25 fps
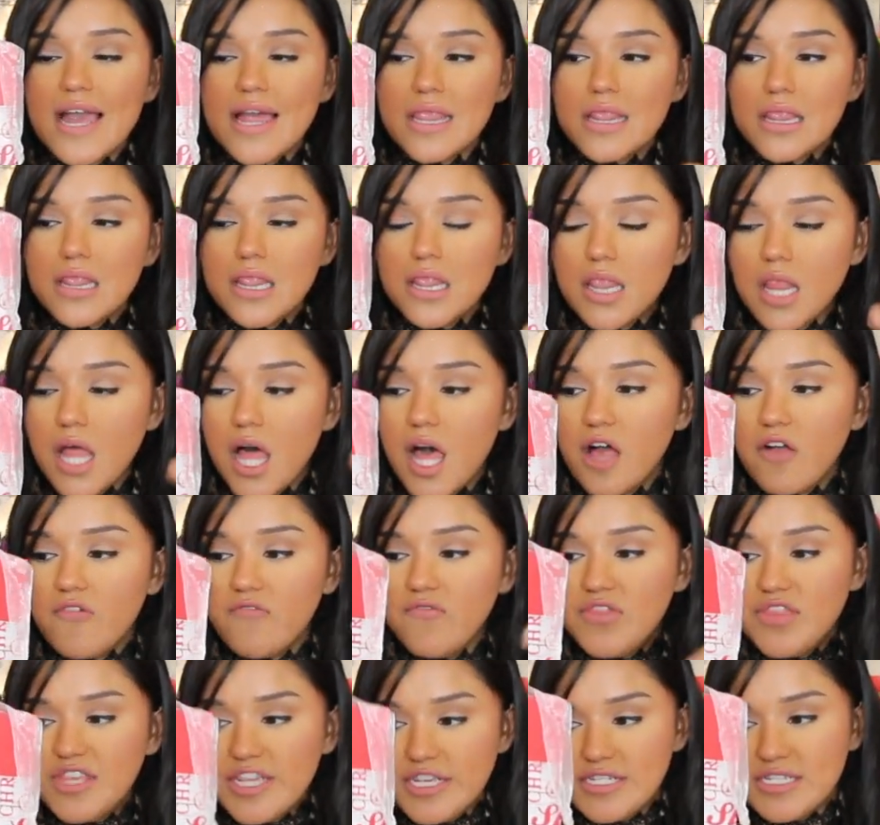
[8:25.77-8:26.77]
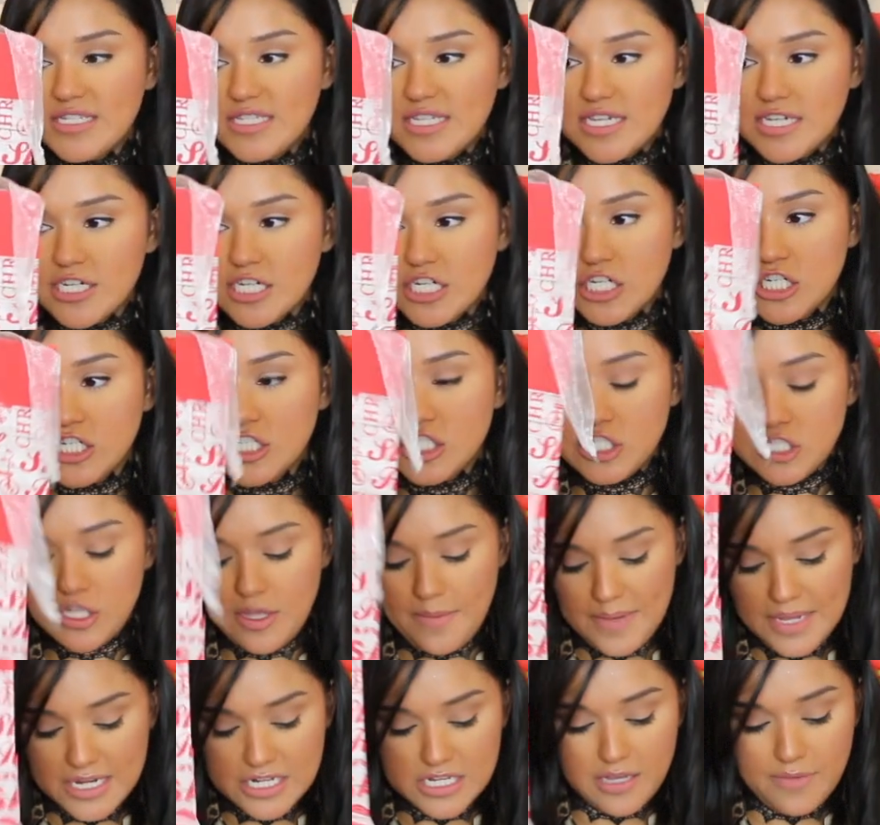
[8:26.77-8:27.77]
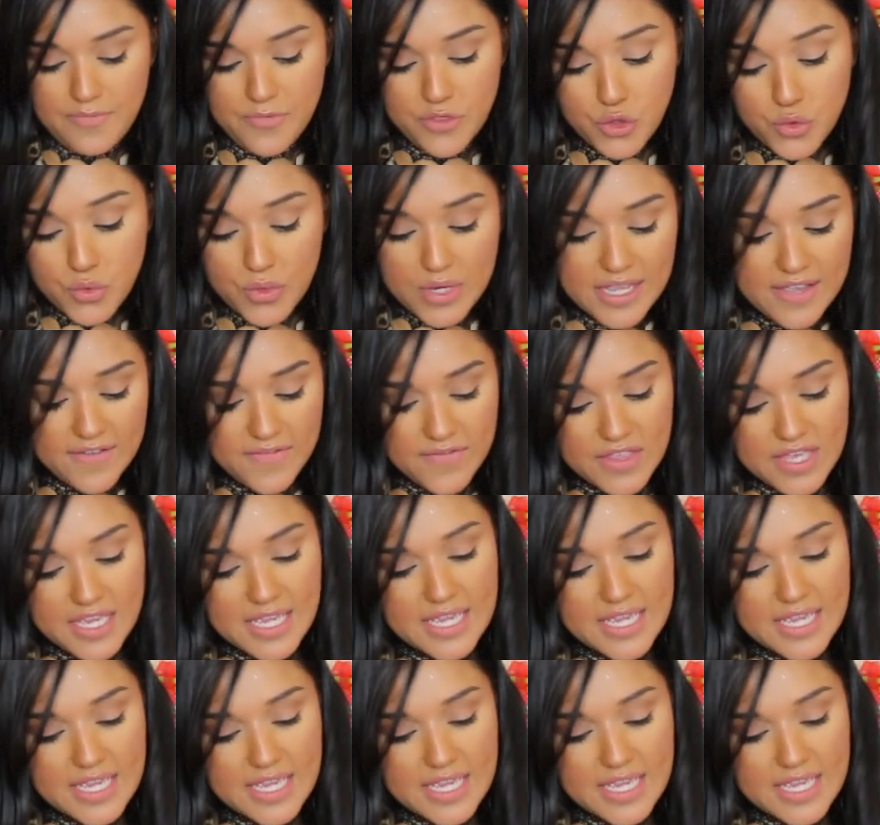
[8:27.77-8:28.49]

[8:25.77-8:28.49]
I love the deer, so I picked up three of